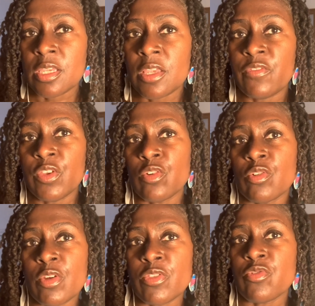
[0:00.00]
If you're
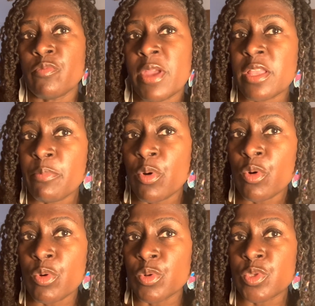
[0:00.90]
going through
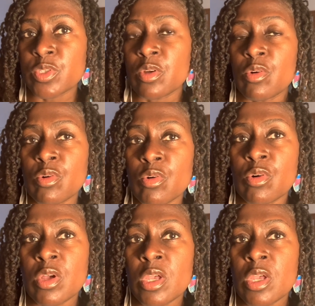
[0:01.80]
menopause or